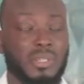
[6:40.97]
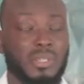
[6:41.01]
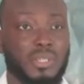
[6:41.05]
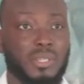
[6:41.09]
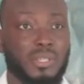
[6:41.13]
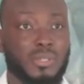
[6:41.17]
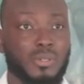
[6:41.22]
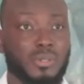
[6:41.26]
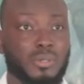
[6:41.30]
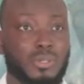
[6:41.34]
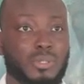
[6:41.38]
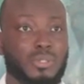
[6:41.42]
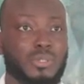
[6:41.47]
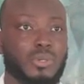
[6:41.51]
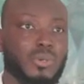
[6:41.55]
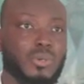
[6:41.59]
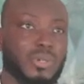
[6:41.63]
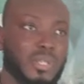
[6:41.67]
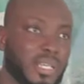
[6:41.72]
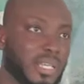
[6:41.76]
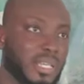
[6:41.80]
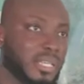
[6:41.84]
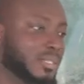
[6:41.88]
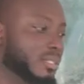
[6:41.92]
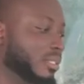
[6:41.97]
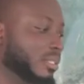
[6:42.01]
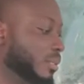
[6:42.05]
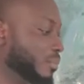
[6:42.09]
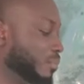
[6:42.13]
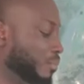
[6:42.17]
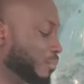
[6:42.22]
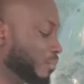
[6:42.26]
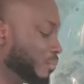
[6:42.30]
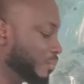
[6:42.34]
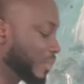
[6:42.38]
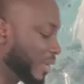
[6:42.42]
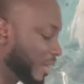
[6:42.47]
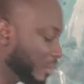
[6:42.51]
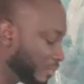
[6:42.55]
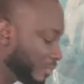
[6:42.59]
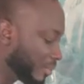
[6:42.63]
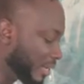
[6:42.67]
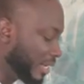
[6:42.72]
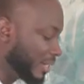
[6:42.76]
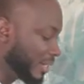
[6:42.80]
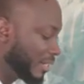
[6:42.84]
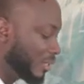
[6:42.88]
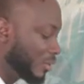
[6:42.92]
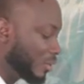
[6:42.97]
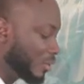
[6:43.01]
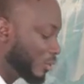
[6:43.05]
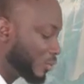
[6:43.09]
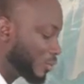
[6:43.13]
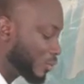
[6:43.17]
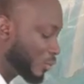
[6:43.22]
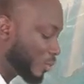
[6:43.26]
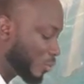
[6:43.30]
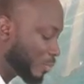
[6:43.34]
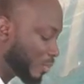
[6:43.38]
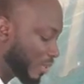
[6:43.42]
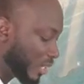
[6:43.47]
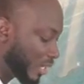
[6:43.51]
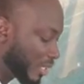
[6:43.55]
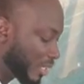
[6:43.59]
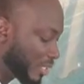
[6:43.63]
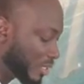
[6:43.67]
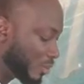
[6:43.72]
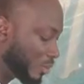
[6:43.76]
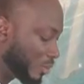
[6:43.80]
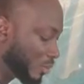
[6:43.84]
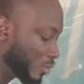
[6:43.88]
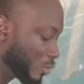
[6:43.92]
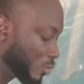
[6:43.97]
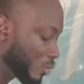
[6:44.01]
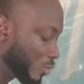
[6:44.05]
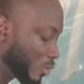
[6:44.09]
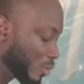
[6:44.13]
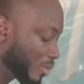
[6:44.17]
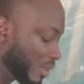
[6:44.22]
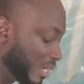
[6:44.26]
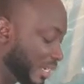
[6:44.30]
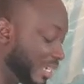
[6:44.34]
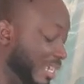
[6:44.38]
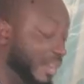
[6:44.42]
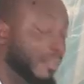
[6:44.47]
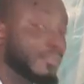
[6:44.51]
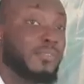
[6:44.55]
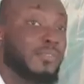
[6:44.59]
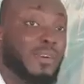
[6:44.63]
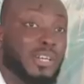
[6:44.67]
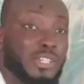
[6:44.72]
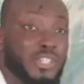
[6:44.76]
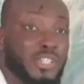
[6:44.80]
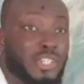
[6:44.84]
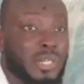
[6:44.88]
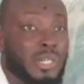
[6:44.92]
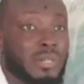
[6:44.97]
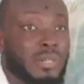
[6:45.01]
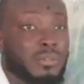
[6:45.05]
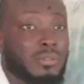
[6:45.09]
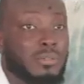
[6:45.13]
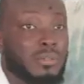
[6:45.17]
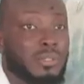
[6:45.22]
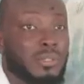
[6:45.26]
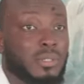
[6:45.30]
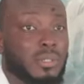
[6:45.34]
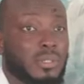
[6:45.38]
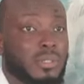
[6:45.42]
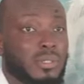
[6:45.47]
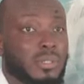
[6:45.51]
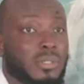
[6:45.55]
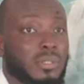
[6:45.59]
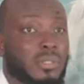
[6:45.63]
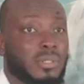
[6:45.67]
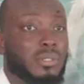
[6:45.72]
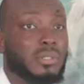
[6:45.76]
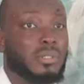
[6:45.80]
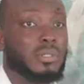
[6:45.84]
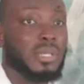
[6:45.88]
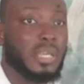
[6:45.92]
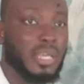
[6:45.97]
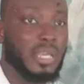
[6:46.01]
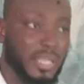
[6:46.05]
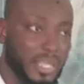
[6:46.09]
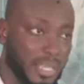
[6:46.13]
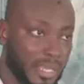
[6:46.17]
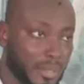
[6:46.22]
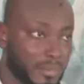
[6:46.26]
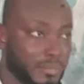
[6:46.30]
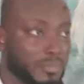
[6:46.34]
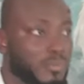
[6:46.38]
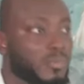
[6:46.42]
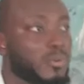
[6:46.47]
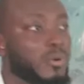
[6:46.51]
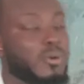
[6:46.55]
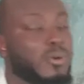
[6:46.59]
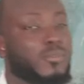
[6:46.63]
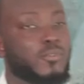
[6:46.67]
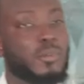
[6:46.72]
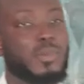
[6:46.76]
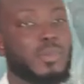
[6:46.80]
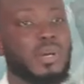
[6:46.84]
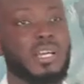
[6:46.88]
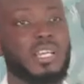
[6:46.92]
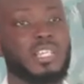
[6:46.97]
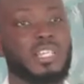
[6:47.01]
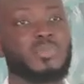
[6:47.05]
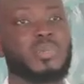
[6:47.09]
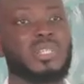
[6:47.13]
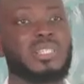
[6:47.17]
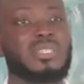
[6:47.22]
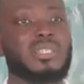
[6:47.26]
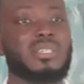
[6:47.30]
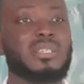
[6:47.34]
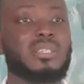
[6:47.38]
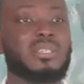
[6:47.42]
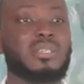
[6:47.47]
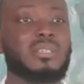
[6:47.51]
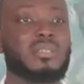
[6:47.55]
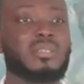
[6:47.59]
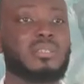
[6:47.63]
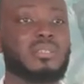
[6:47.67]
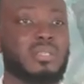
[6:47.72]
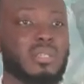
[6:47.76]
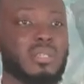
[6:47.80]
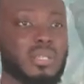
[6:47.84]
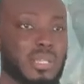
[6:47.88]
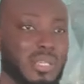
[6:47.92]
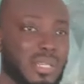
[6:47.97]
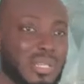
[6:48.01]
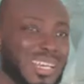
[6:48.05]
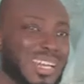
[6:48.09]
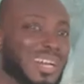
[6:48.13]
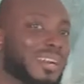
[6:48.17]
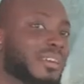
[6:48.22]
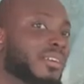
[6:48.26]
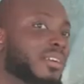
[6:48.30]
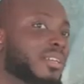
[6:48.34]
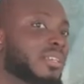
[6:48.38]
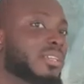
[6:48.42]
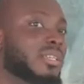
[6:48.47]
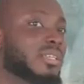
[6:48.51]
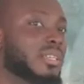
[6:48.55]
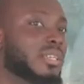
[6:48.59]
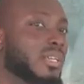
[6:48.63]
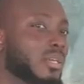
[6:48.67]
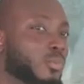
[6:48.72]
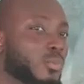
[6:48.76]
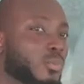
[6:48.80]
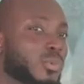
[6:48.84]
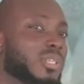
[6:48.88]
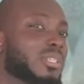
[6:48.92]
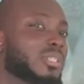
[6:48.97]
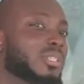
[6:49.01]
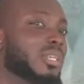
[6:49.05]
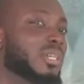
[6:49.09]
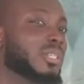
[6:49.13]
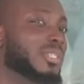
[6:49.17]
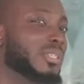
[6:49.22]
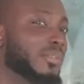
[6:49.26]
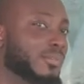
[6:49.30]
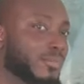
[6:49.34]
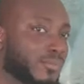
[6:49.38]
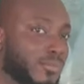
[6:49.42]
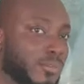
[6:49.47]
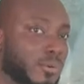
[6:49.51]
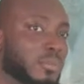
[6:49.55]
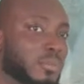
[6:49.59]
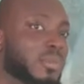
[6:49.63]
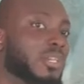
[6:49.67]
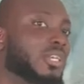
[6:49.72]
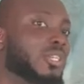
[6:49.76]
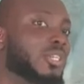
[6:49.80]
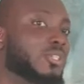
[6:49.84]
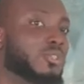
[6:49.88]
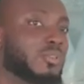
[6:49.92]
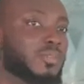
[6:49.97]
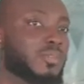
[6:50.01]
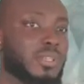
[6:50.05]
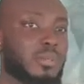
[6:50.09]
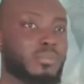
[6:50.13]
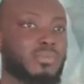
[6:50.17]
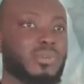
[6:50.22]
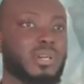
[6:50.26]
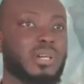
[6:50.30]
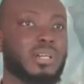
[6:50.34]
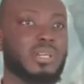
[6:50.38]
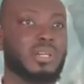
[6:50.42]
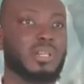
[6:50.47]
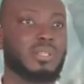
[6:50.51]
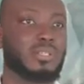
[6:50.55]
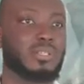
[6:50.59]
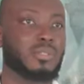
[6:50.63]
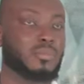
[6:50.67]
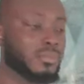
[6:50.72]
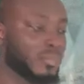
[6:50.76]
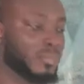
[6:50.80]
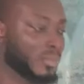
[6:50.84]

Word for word: You know, so yes, the branding looks good, packaging looks good, but they are functional. Again, all from our expertise in R&D and research and formulation of the products.